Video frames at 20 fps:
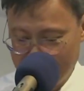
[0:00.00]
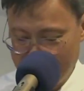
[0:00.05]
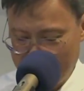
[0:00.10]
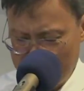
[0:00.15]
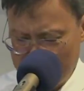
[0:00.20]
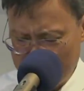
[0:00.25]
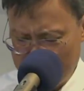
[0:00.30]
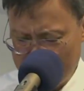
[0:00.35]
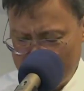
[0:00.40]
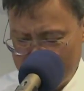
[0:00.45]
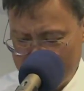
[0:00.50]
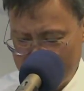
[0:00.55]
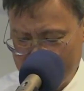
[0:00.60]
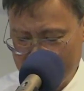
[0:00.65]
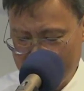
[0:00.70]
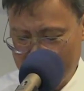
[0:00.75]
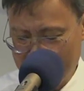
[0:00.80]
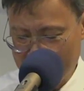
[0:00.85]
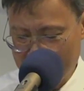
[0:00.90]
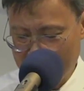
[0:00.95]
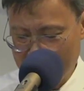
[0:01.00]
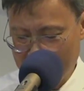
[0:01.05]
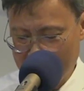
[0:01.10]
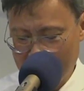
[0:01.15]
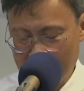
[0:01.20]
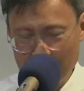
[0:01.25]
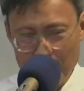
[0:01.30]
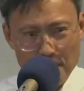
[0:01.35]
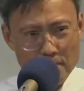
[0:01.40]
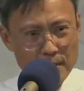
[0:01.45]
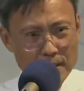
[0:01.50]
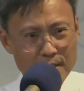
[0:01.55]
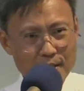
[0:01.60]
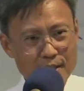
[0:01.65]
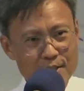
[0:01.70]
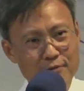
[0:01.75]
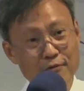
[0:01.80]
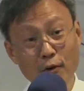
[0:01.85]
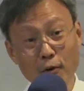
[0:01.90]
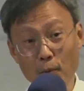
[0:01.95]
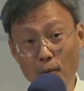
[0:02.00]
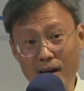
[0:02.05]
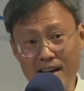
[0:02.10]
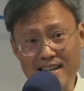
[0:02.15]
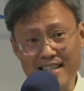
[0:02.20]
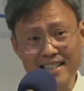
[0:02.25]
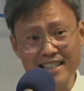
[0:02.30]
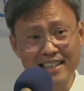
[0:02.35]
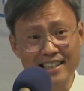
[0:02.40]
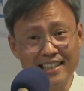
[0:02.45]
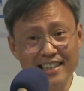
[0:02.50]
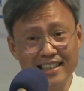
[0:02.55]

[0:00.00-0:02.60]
isn't it? Because, for one,